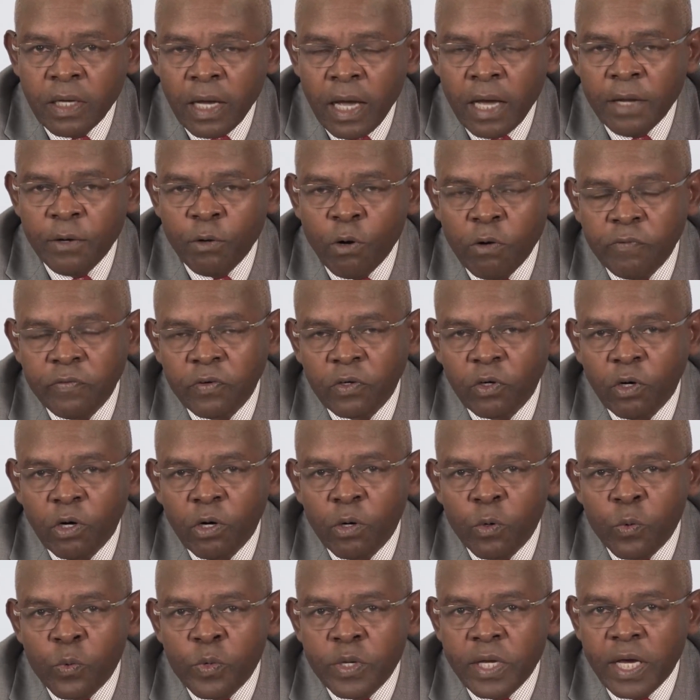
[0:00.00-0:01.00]
And
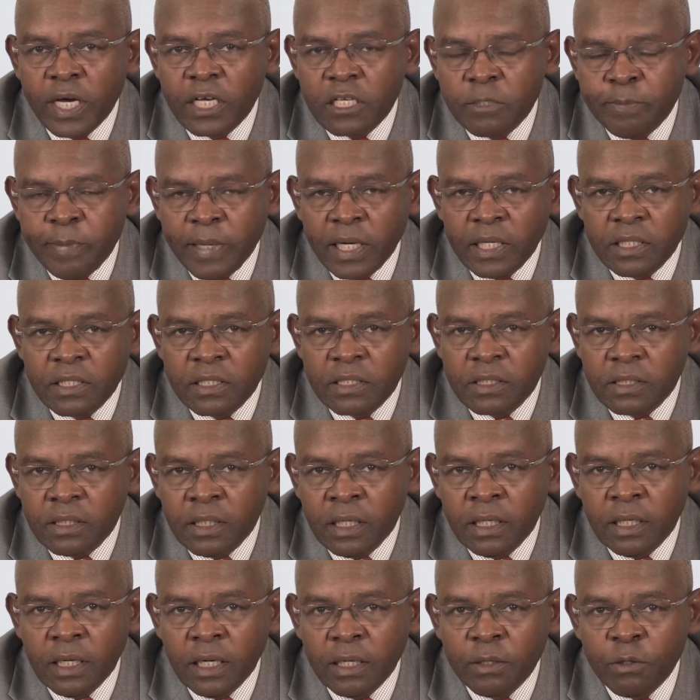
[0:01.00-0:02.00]
overall, we expect
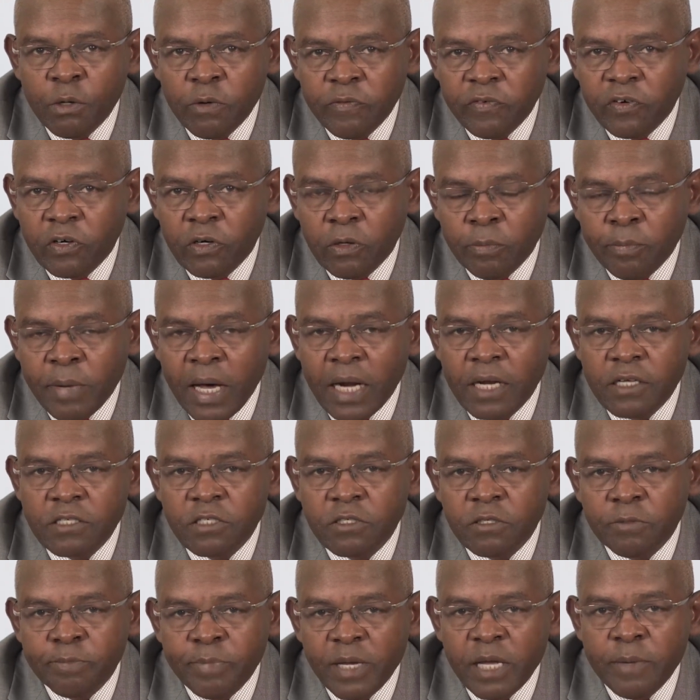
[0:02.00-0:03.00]
an overall
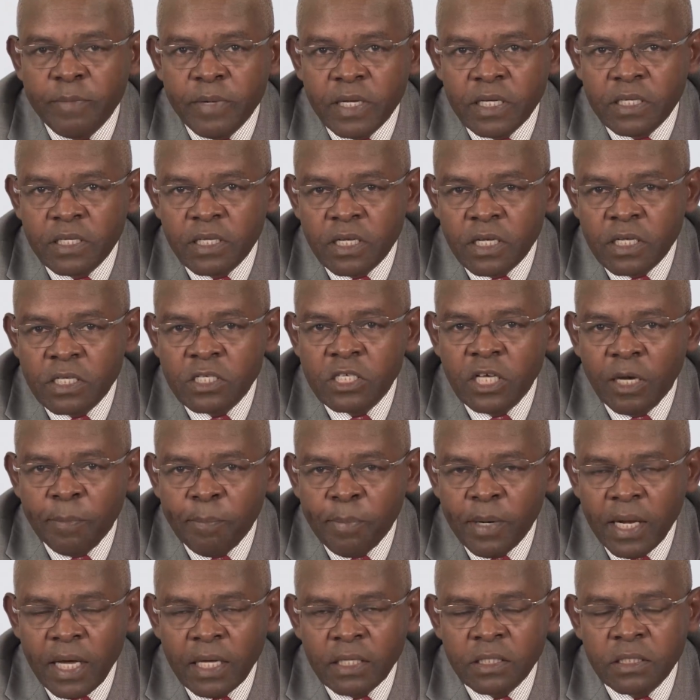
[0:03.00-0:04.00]
balance of payments
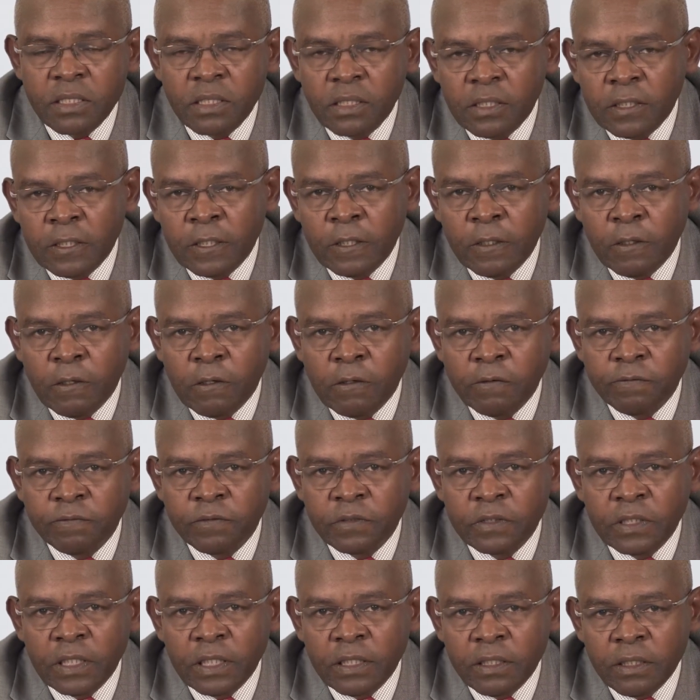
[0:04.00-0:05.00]
surplus
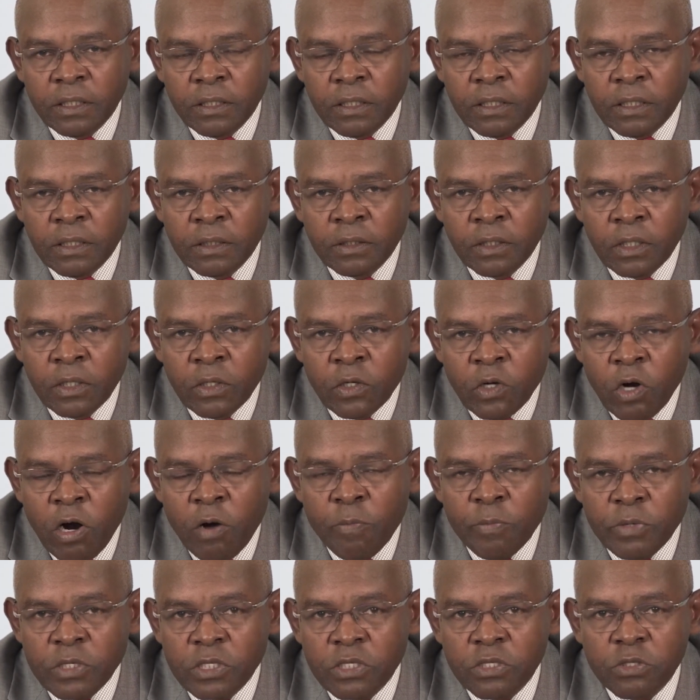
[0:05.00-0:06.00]
of
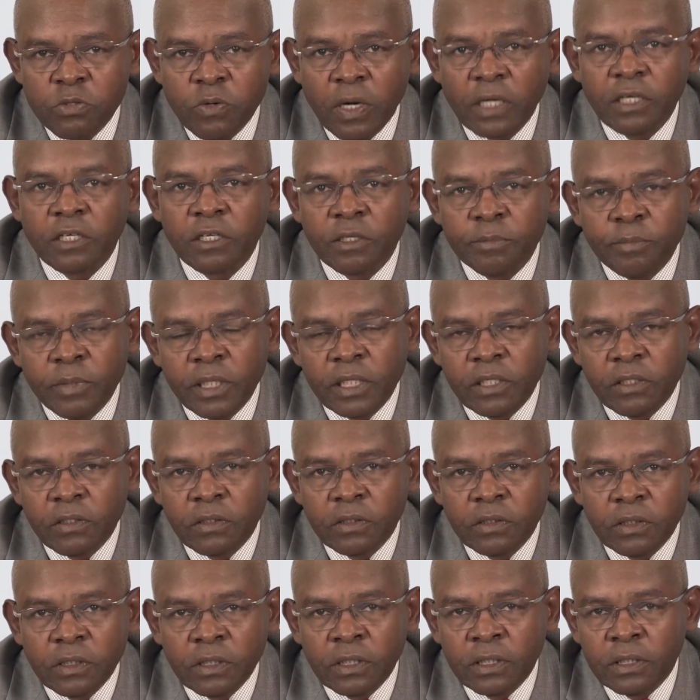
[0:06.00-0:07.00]
almost $200
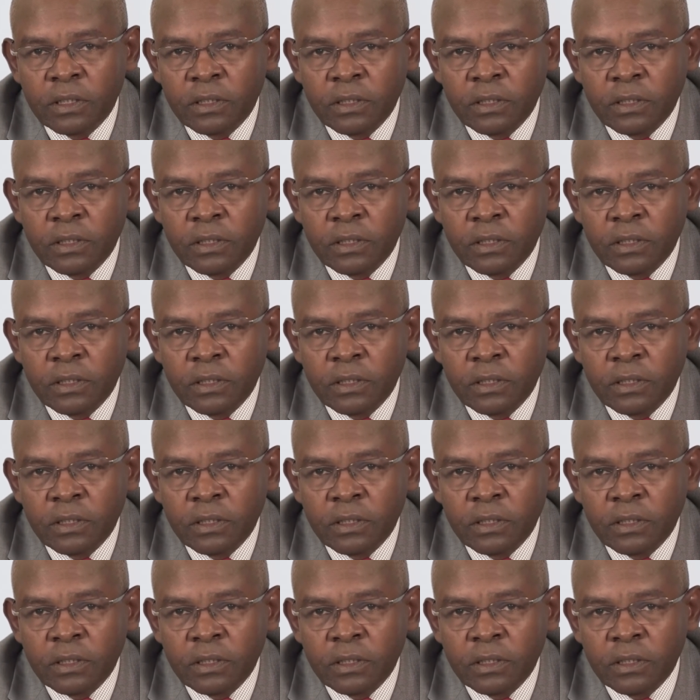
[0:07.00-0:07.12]
million,